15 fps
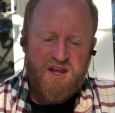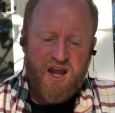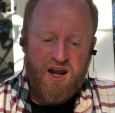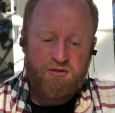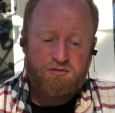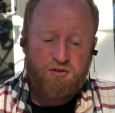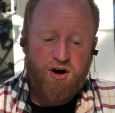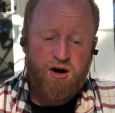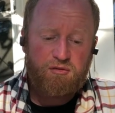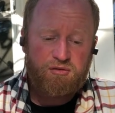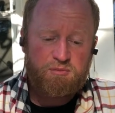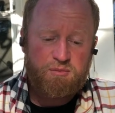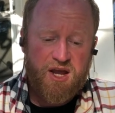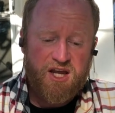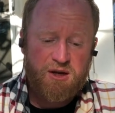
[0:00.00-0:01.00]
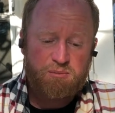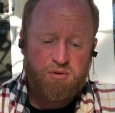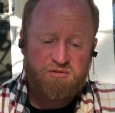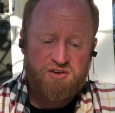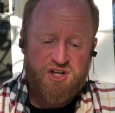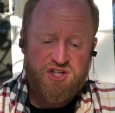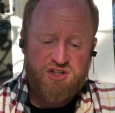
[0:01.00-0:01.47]
and far from making
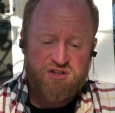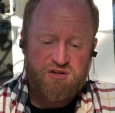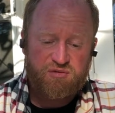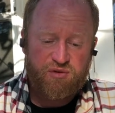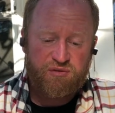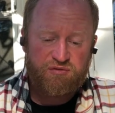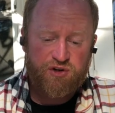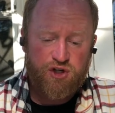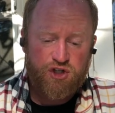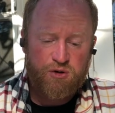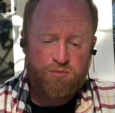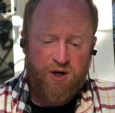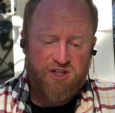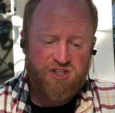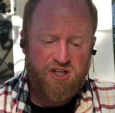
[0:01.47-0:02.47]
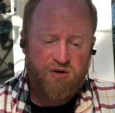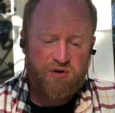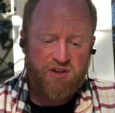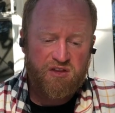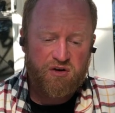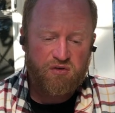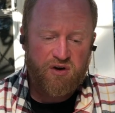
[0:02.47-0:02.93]
provisions for the future by
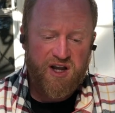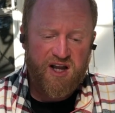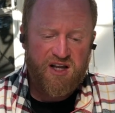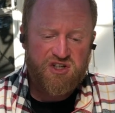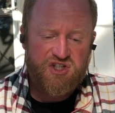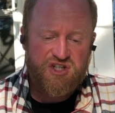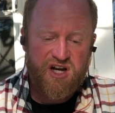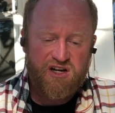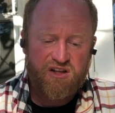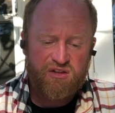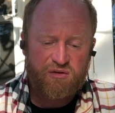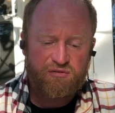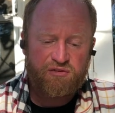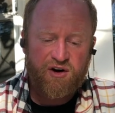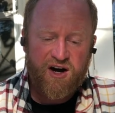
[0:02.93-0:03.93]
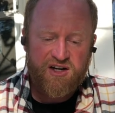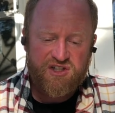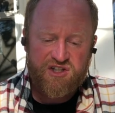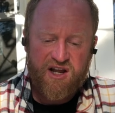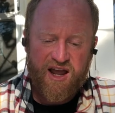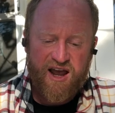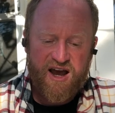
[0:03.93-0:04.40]
tilling their lands, tending their flocks,
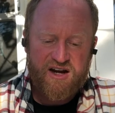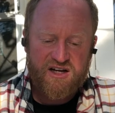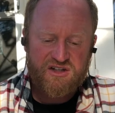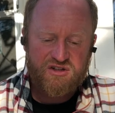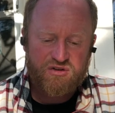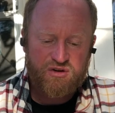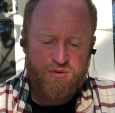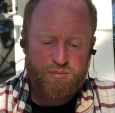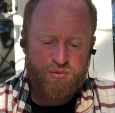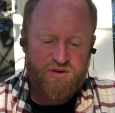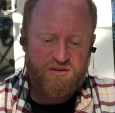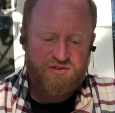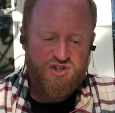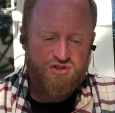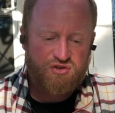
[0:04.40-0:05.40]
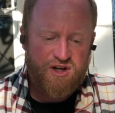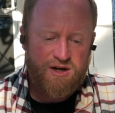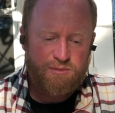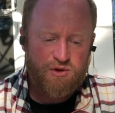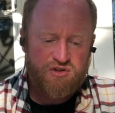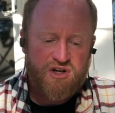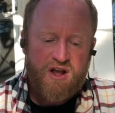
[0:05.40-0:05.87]
and adding to their previous
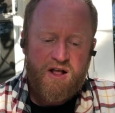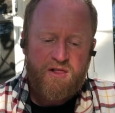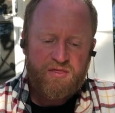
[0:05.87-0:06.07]
labors,